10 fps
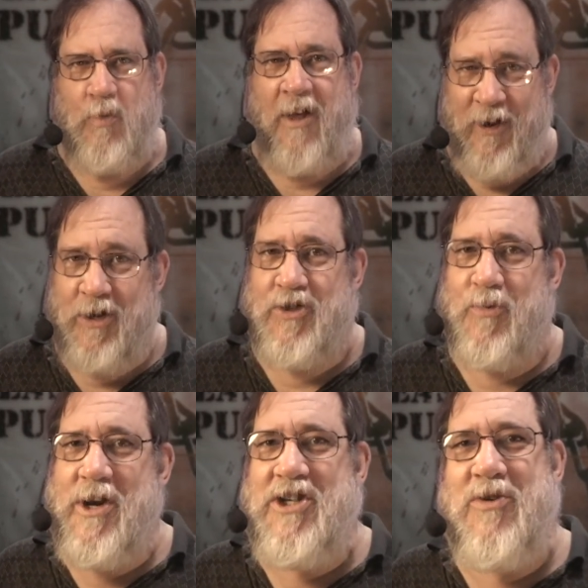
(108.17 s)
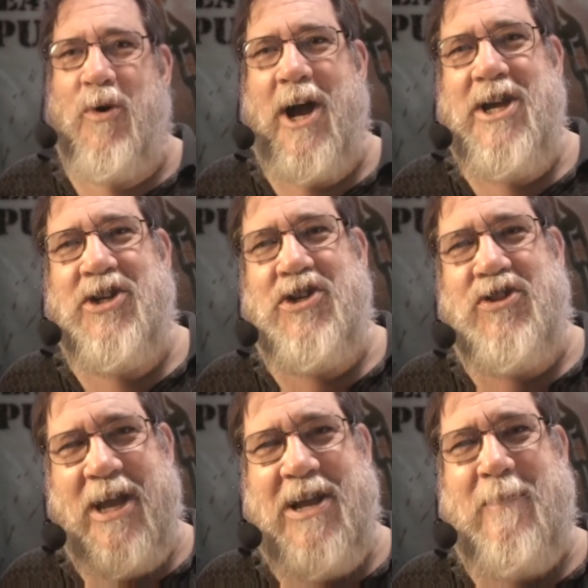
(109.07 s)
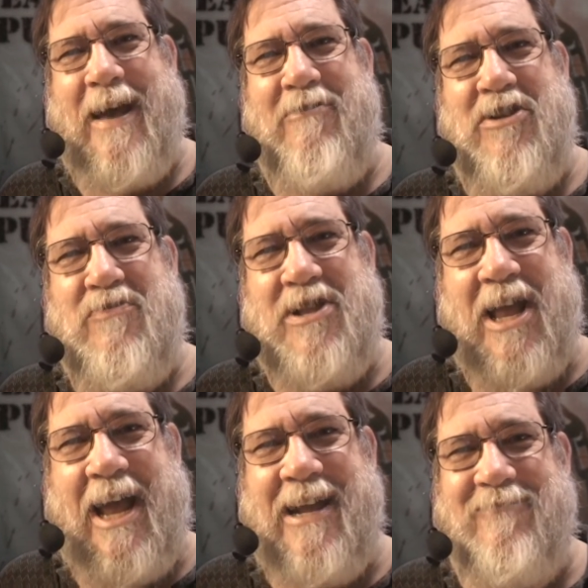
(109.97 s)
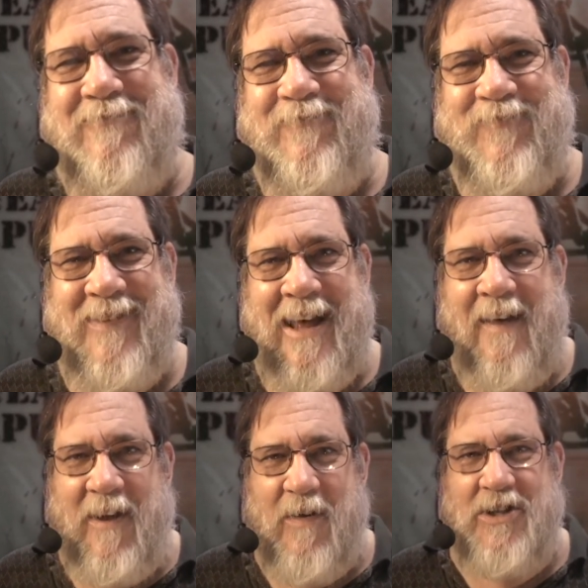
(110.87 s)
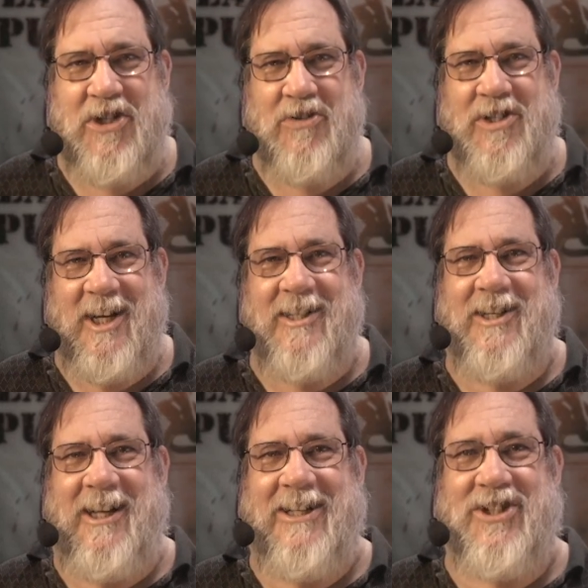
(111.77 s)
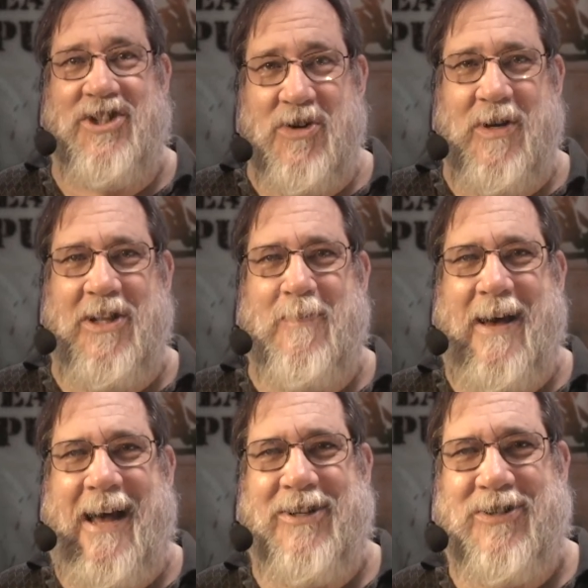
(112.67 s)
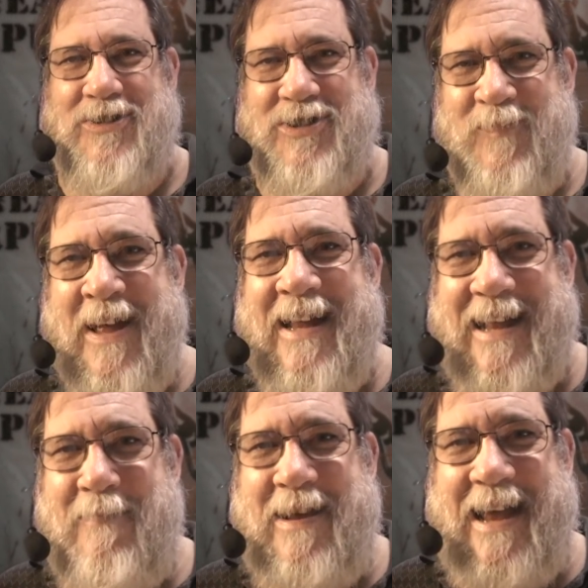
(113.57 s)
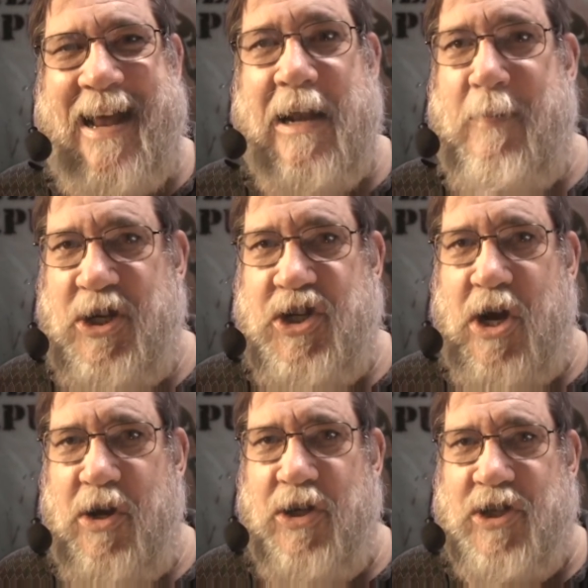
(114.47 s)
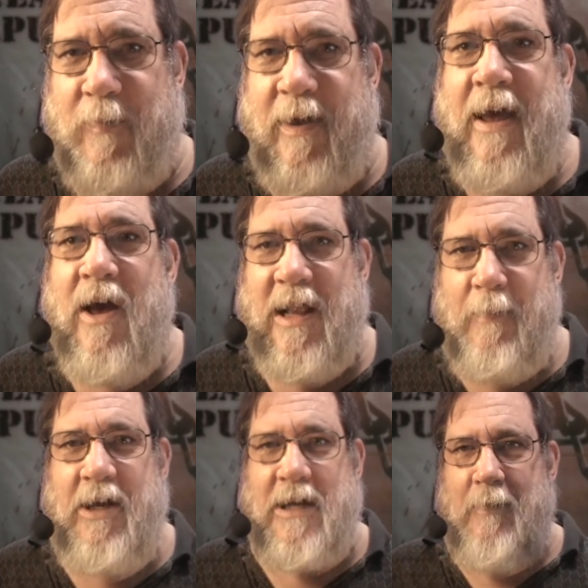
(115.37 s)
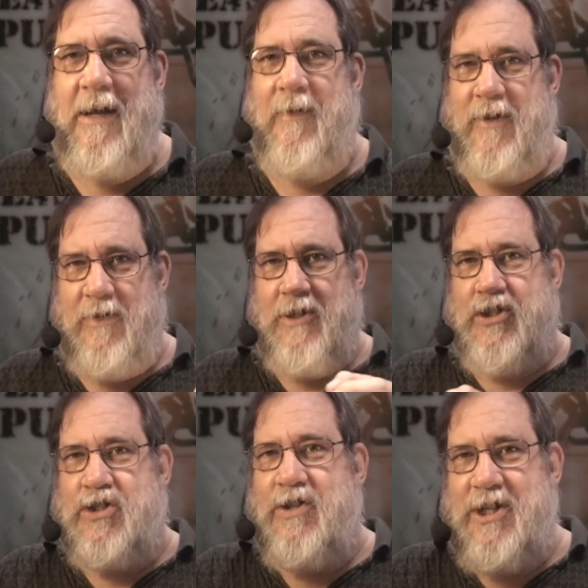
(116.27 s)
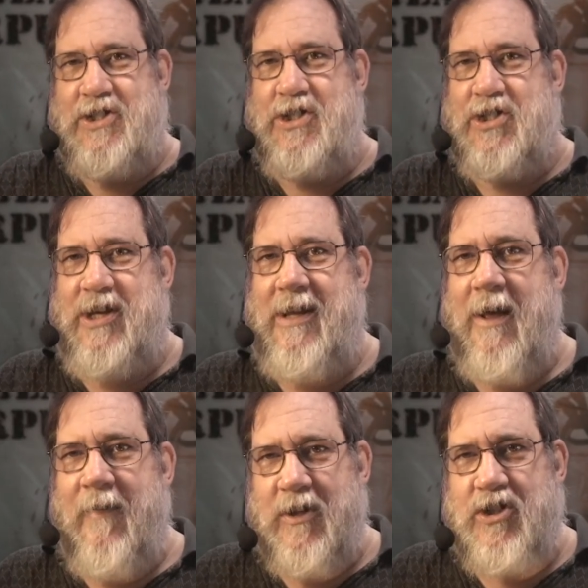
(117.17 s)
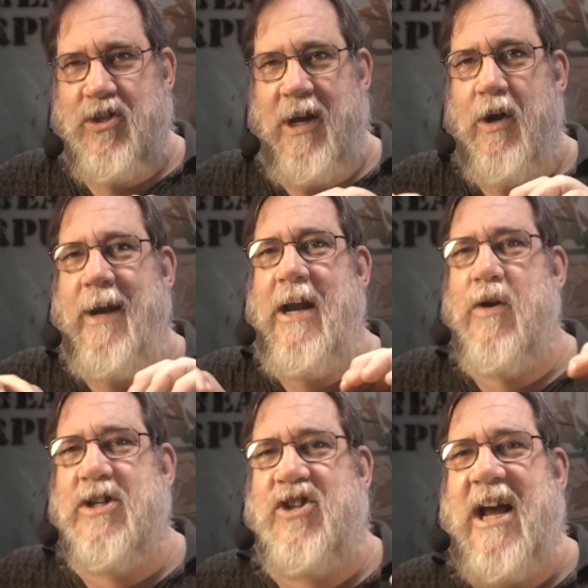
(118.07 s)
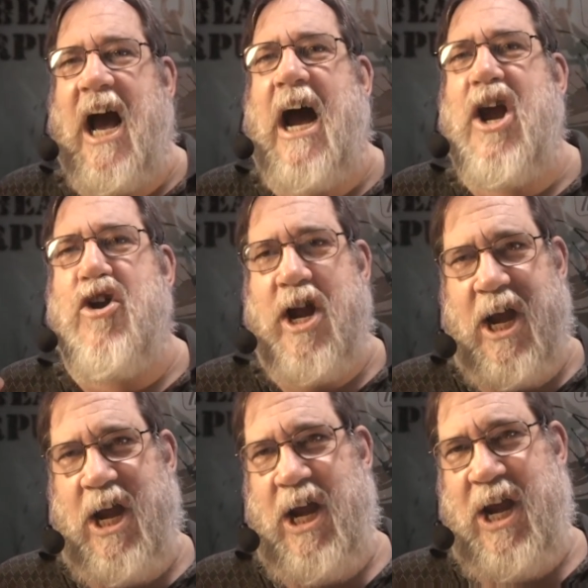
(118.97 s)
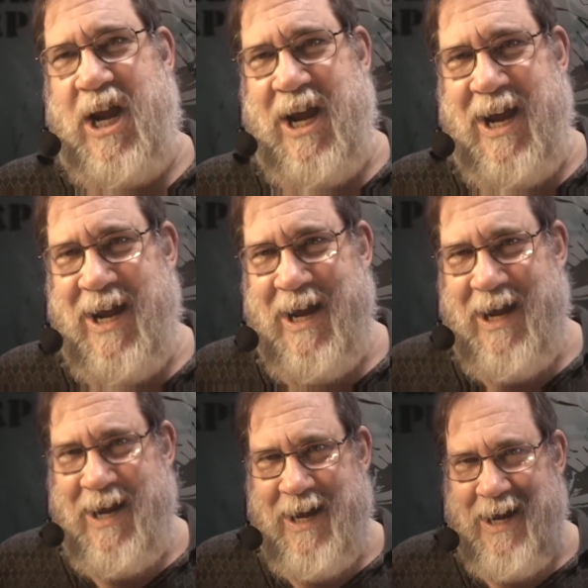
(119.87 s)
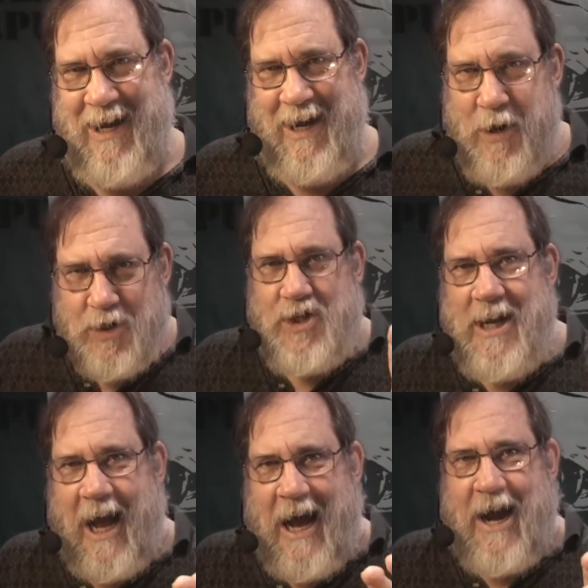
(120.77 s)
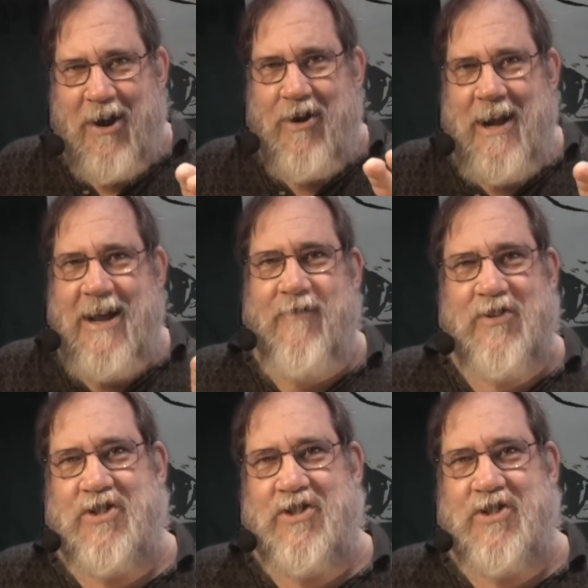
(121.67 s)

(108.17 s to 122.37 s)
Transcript: There's a reason why you should think about doing that. There is utility in suing the bastards. Let me show you something. Here is the irony. Here's the irony of the